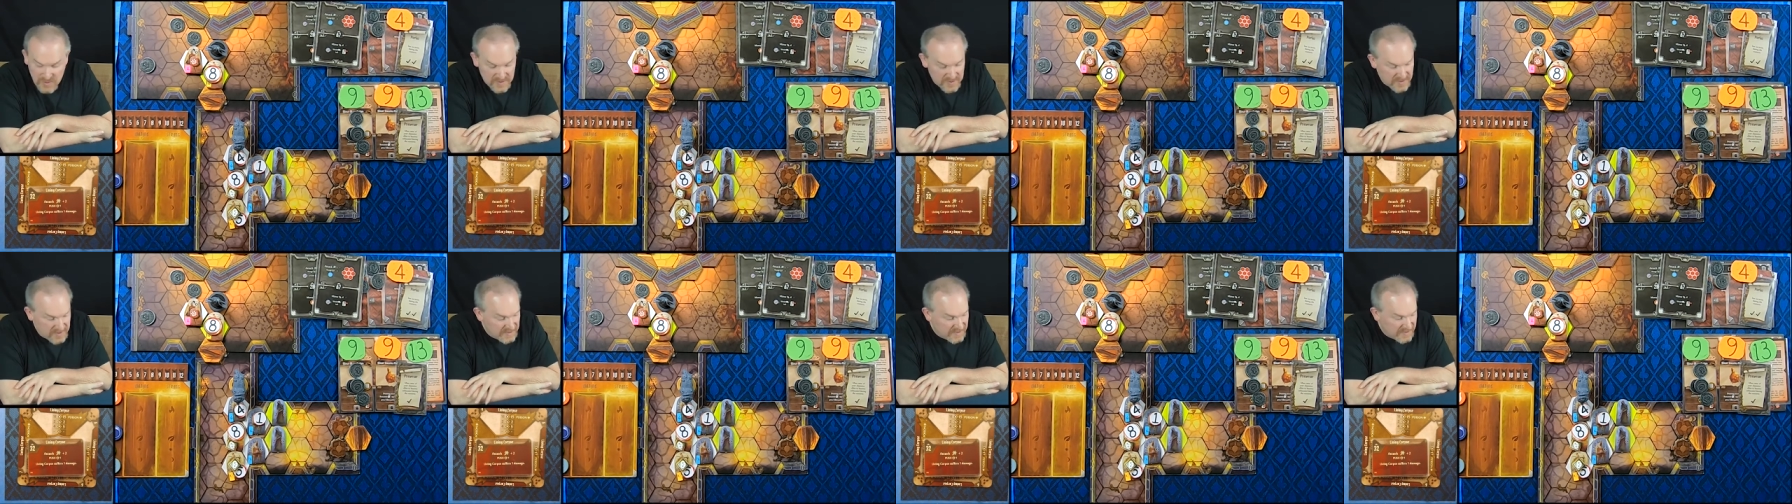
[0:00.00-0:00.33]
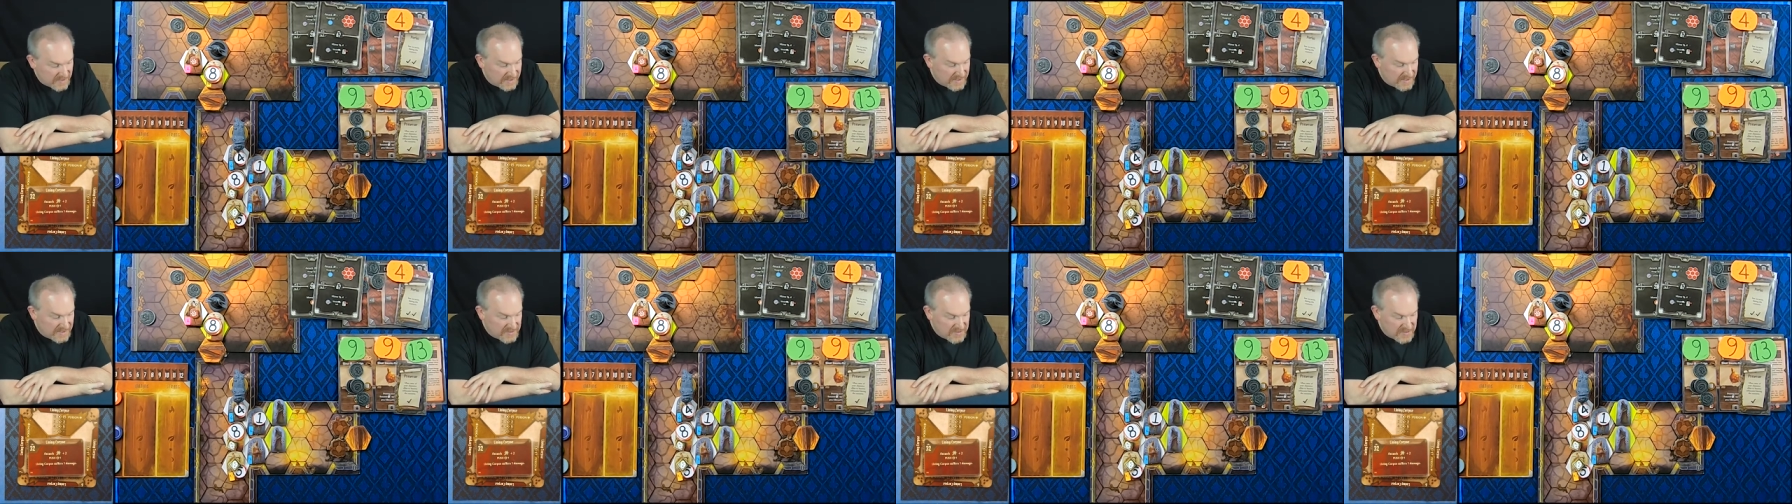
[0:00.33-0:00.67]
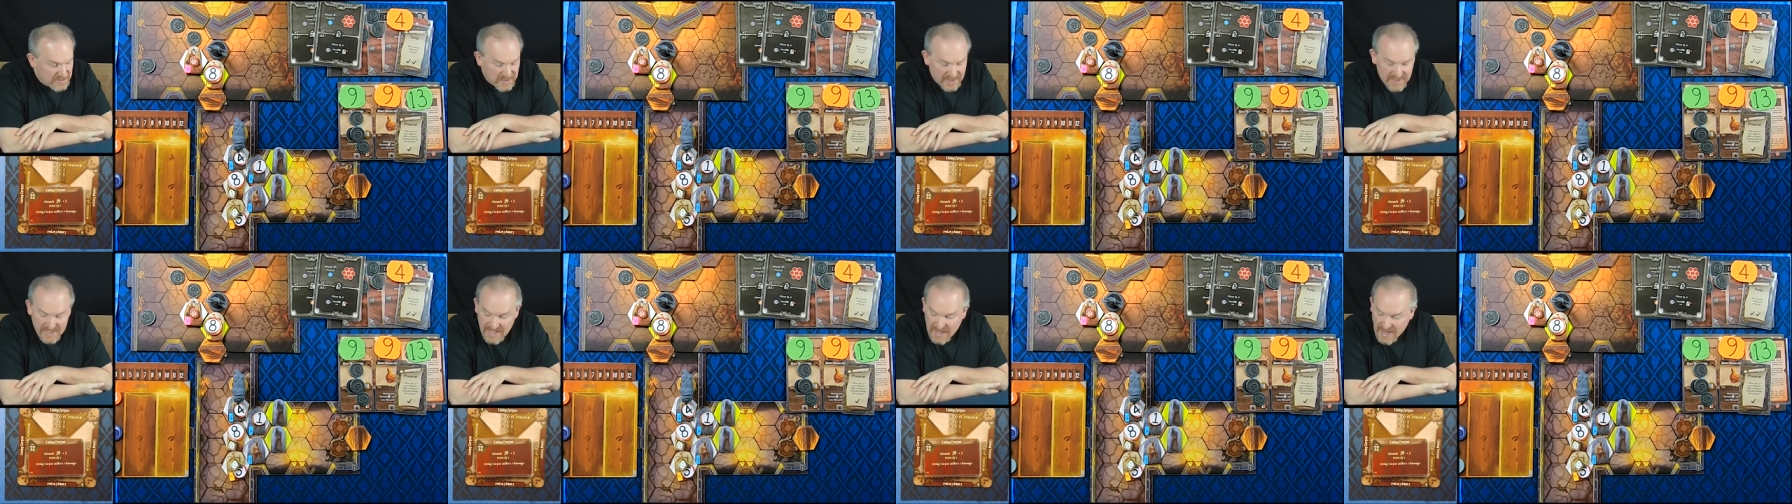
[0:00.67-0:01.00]
so they're going to do
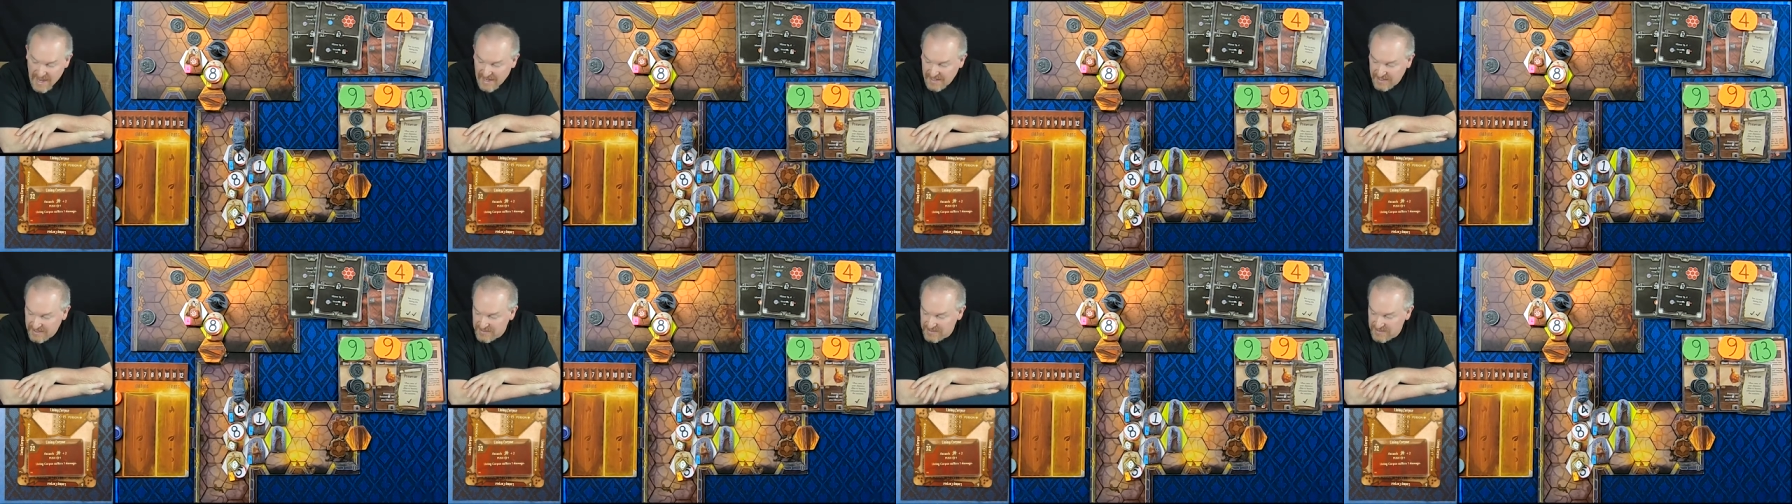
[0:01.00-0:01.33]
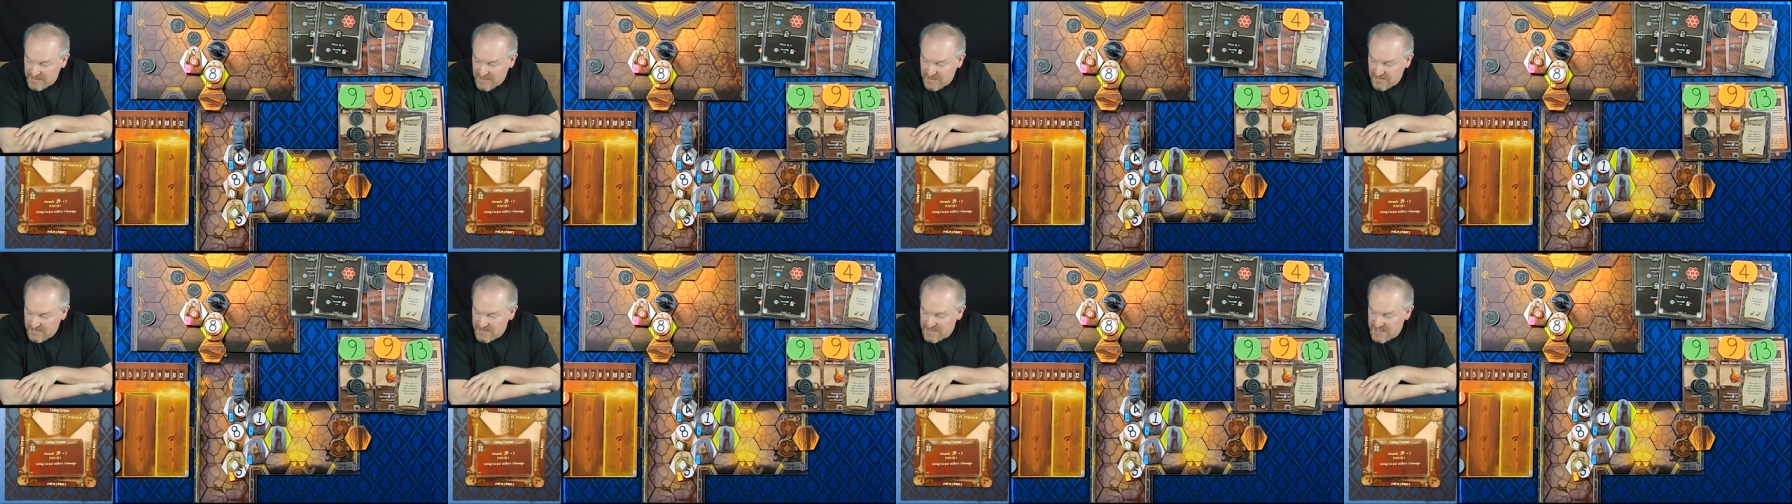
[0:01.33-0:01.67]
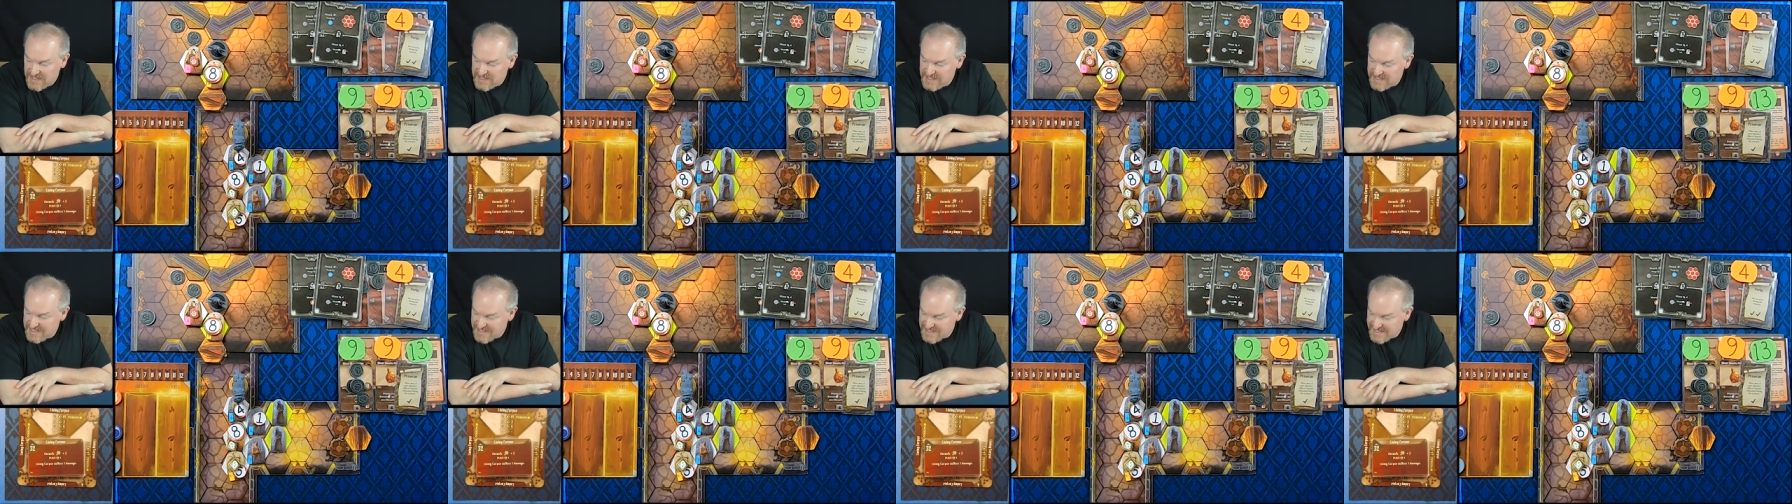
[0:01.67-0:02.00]
attacks of
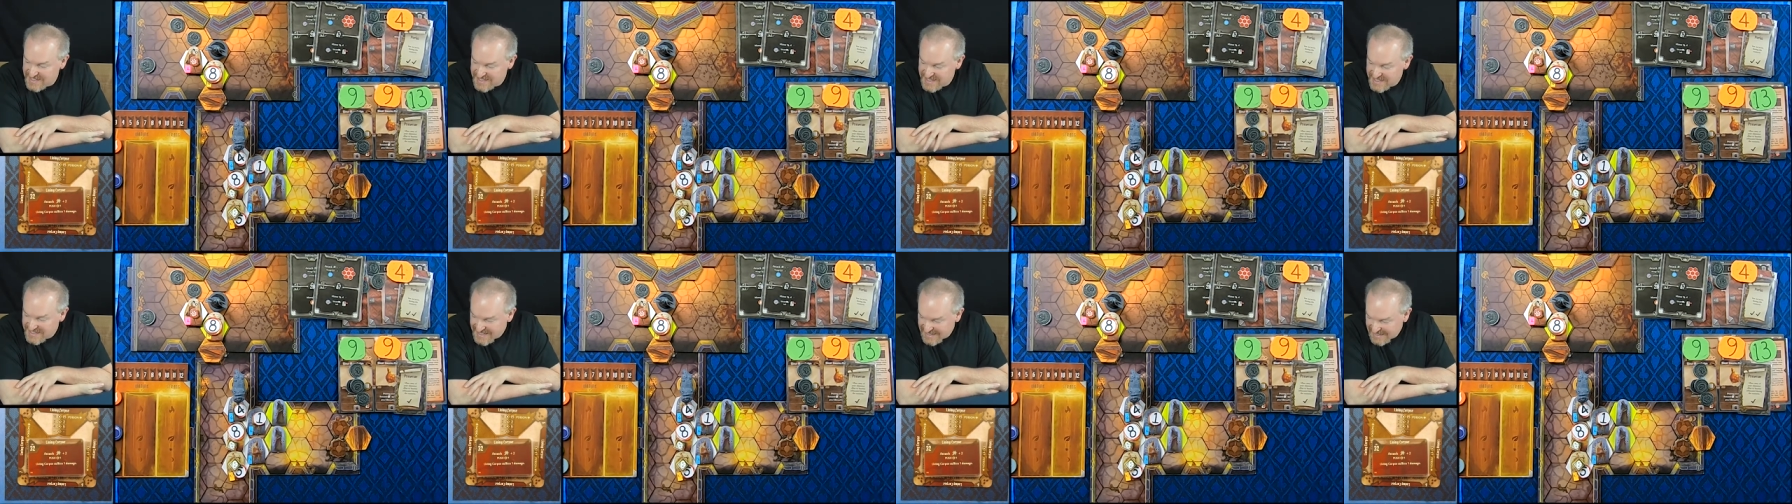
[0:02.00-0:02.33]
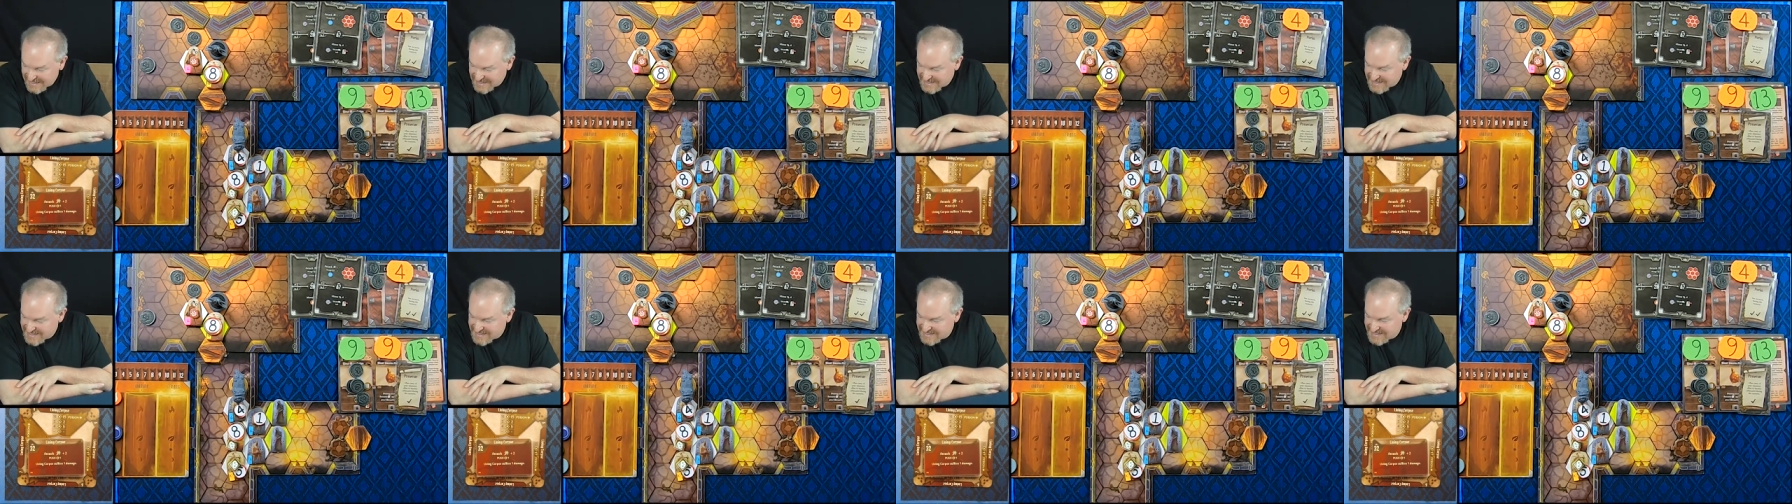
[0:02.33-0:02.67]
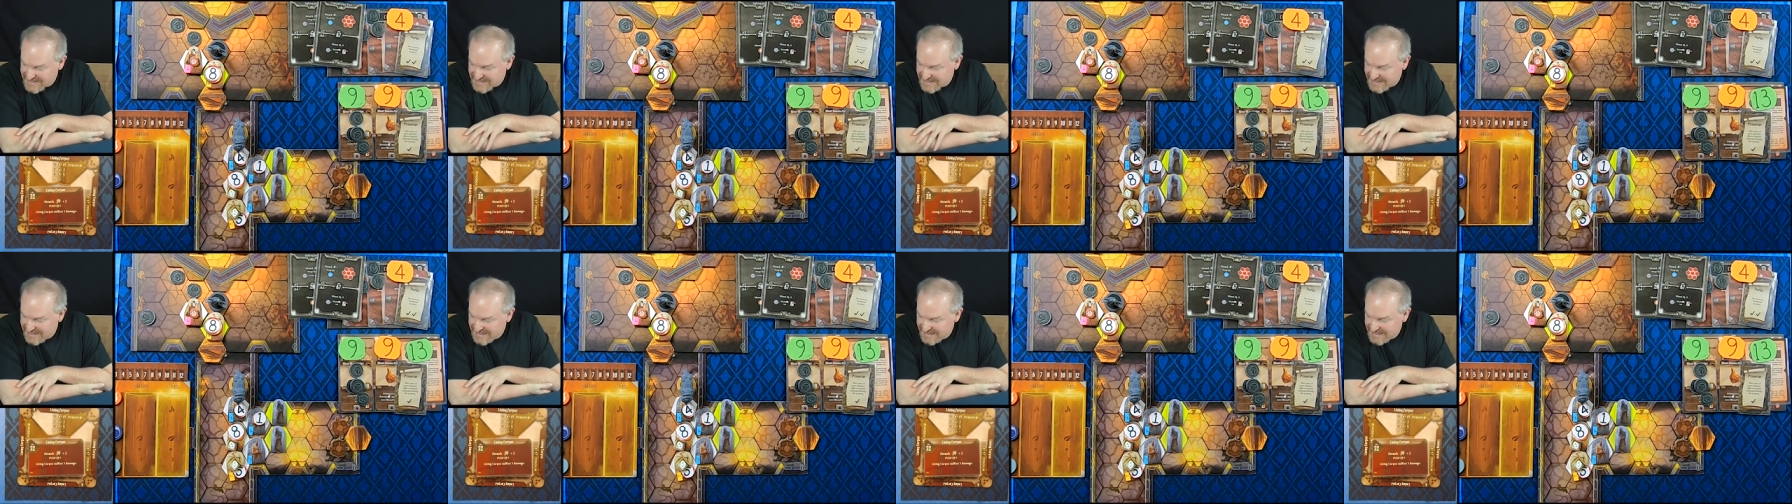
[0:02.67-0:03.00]

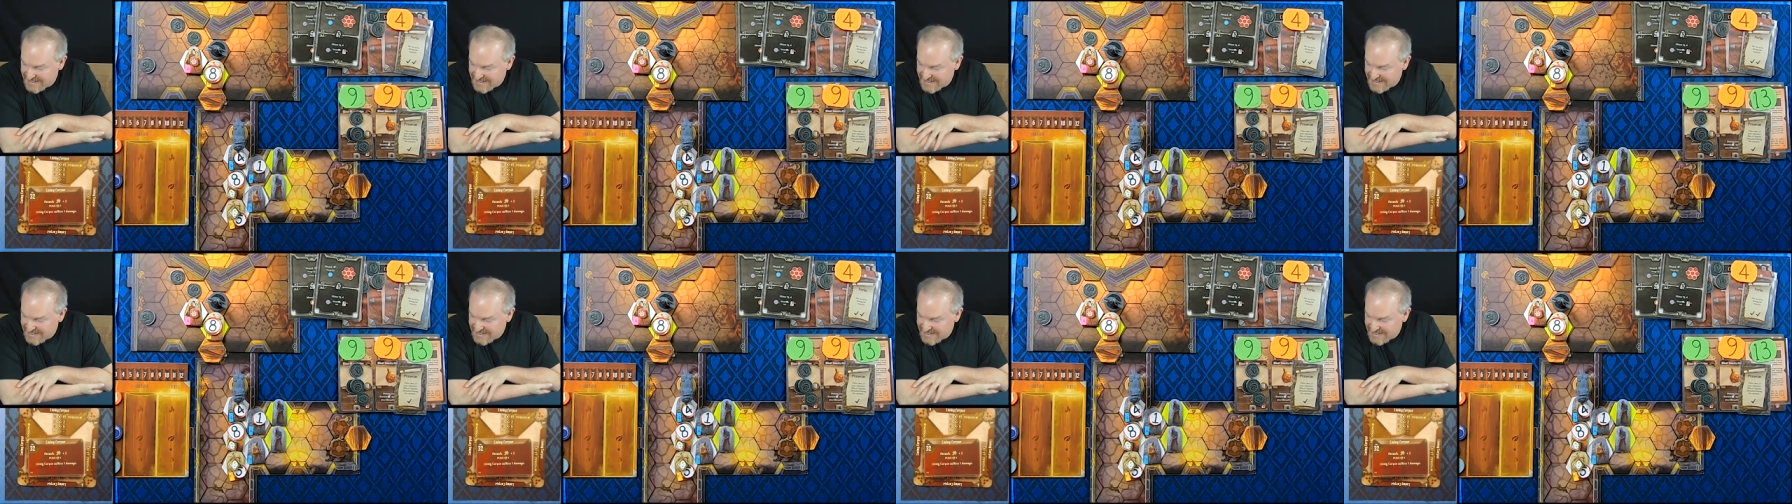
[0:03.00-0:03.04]
6.